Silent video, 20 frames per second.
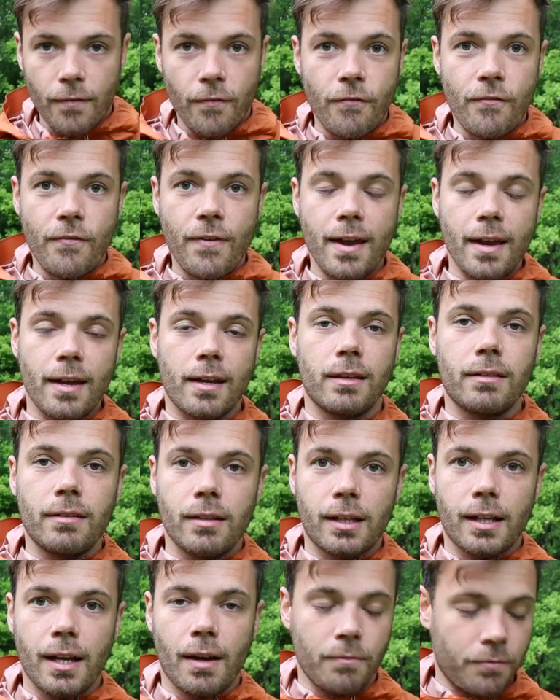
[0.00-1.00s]
the fit
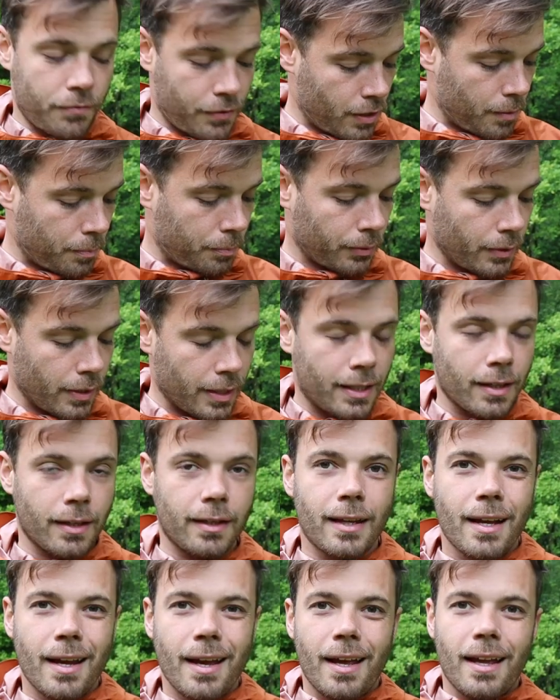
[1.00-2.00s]
and the comfort are pretty
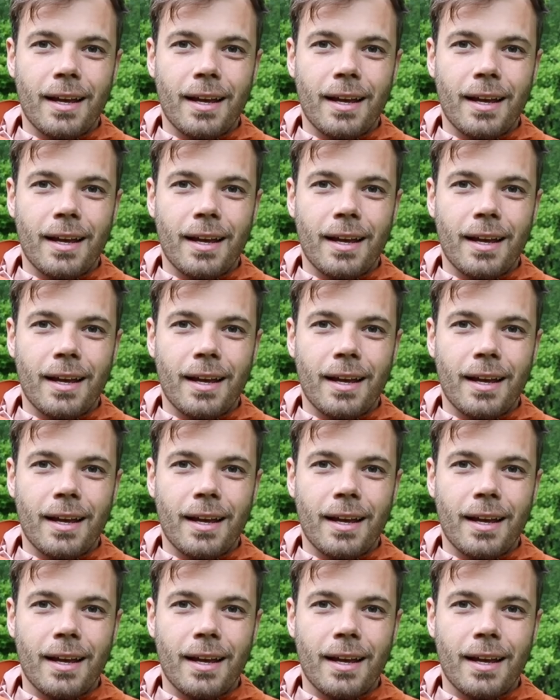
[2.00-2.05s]
good.